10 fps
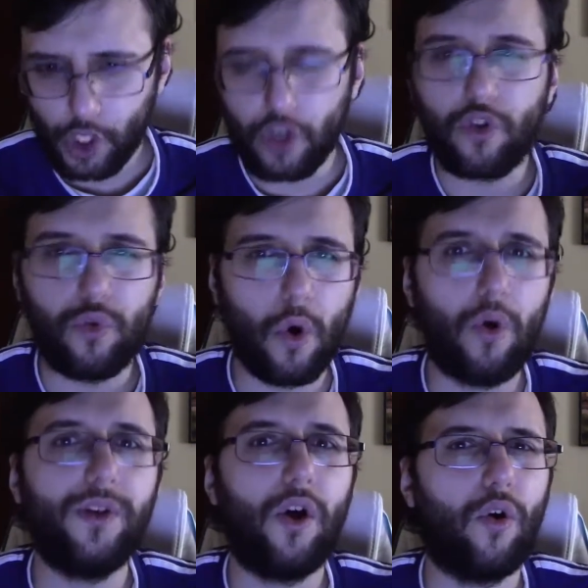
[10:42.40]

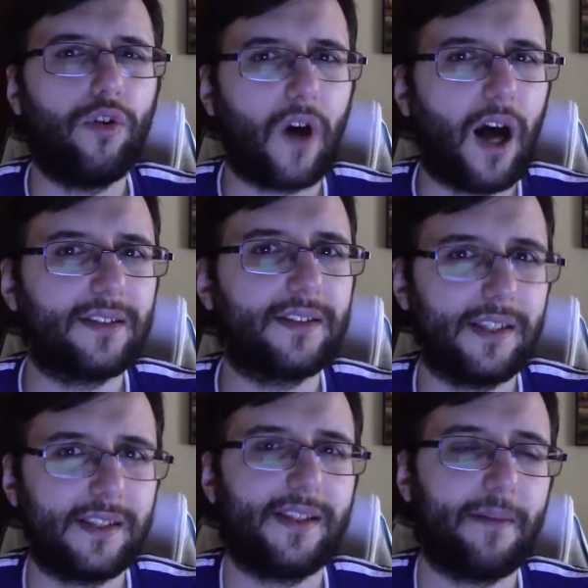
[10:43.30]
grown a whole lot
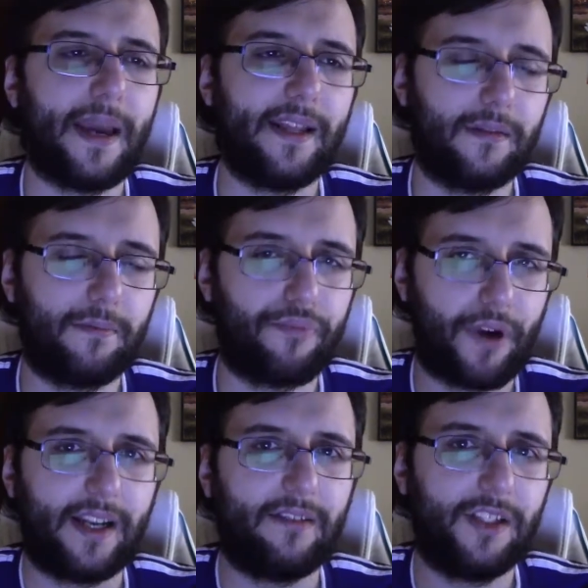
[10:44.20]
since they made
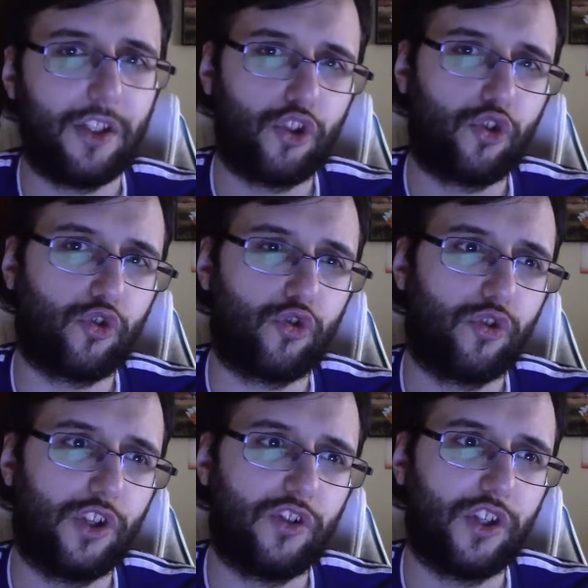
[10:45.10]
practically the
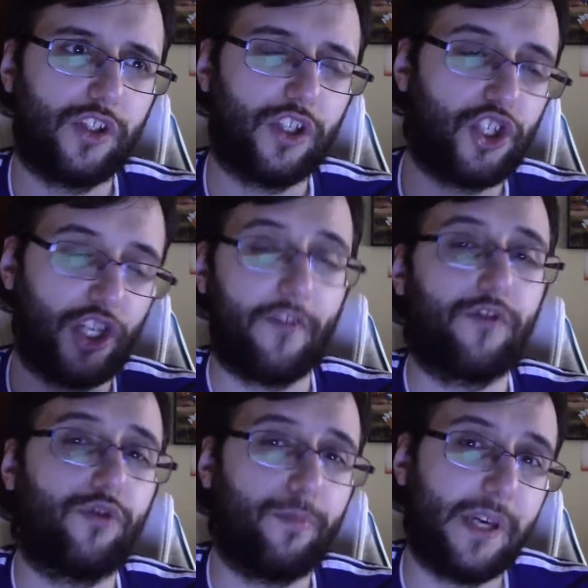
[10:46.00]

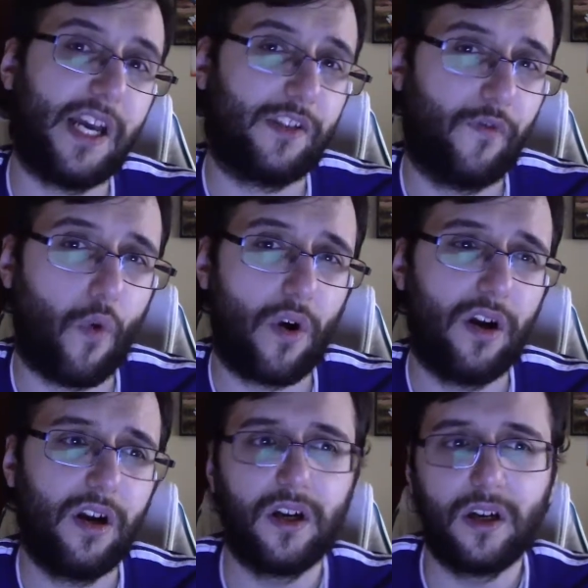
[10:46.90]
shift to PS4,
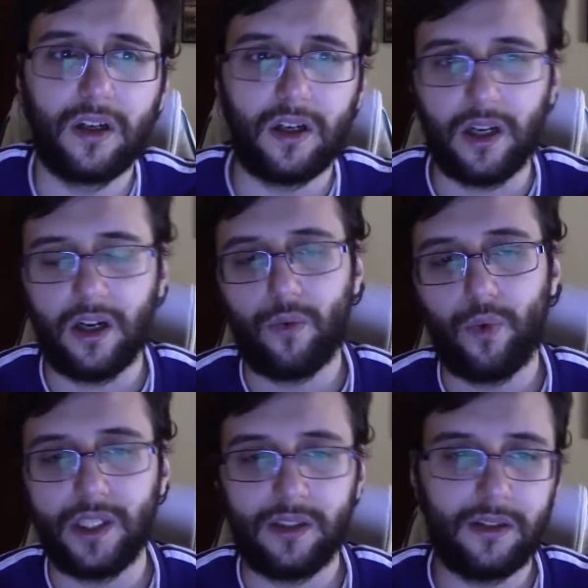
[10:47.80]

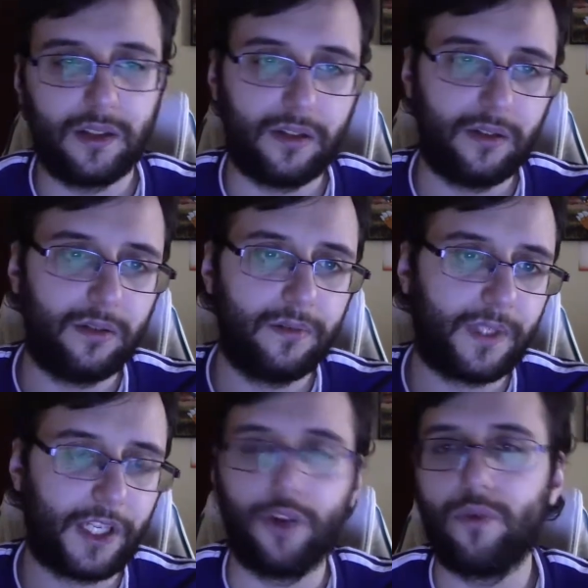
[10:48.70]
with
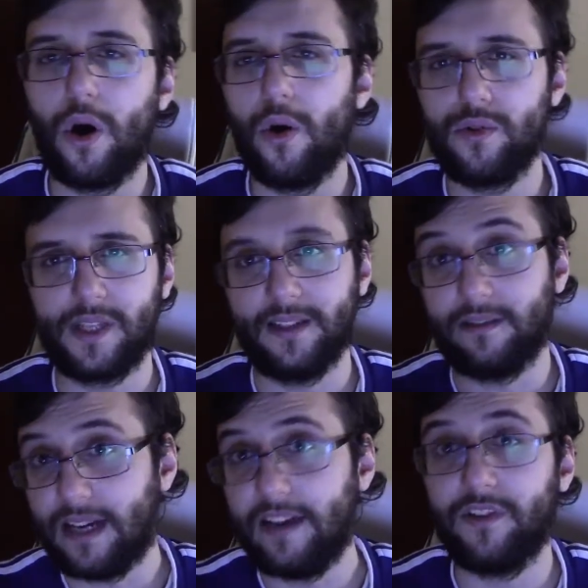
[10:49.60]
Heroes and
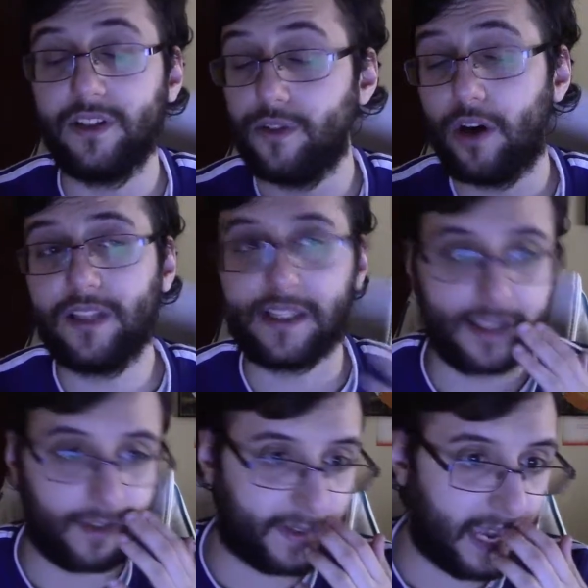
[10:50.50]
11 and all that
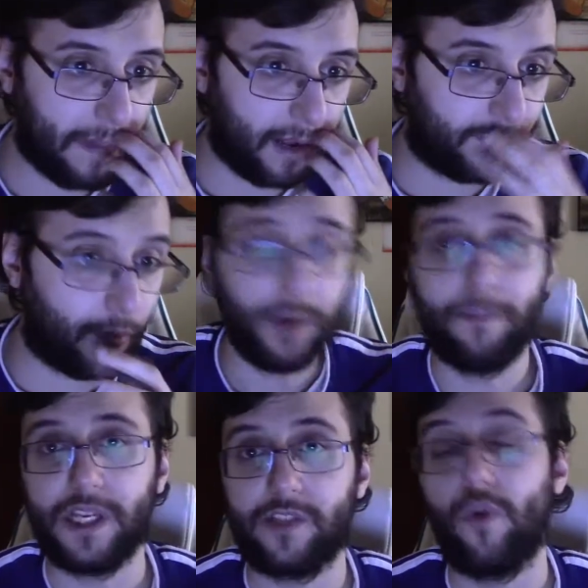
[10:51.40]
stuff came out for the
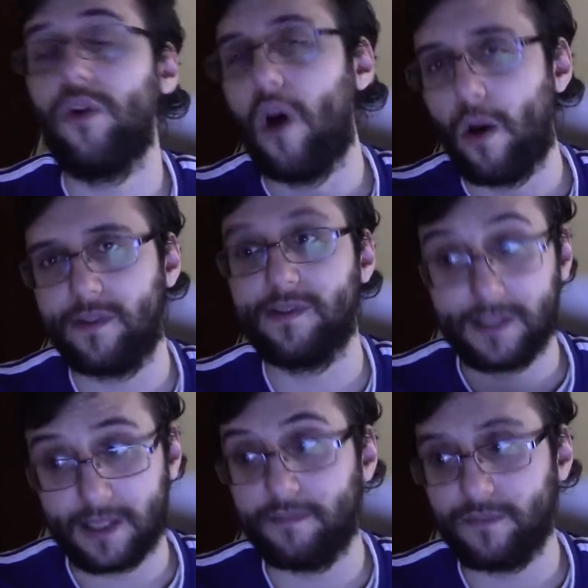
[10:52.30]
PS4. Obviously
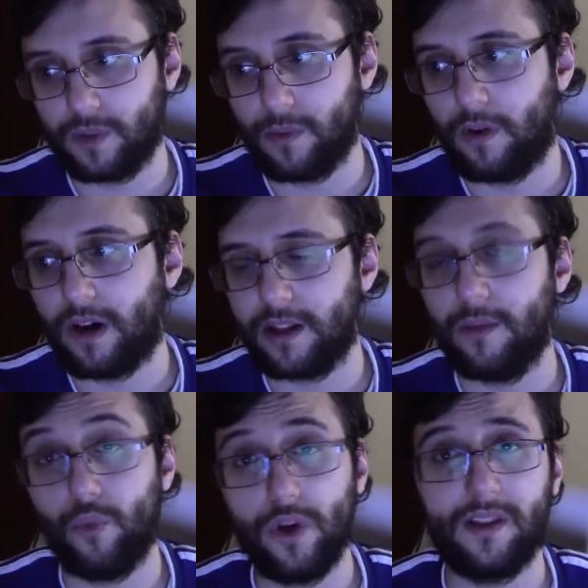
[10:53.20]
a lot of
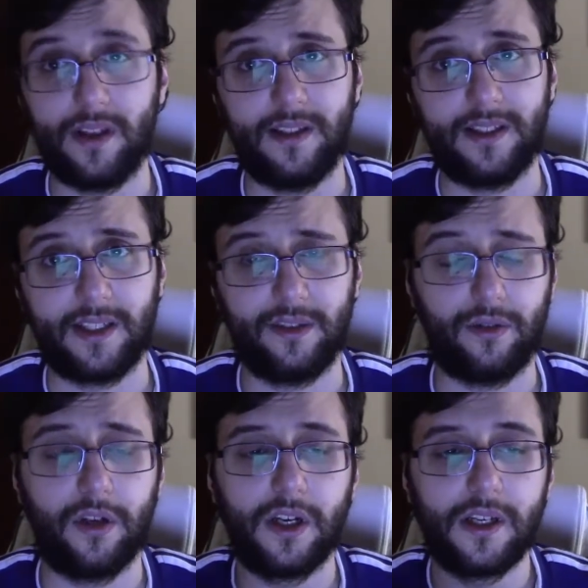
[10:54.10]
them with the
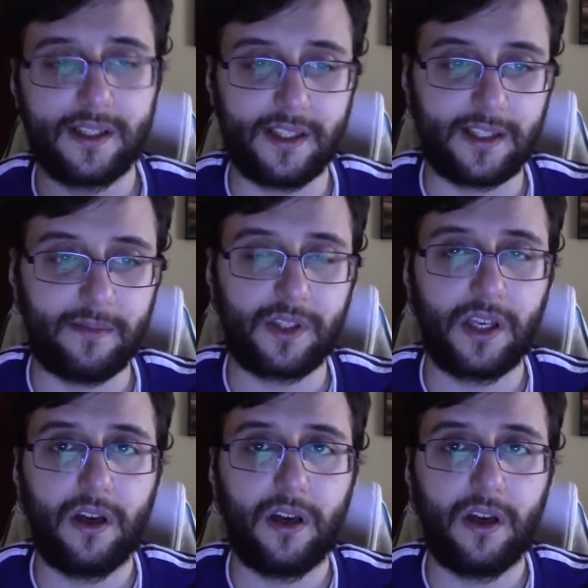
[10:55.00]
Nintendo systems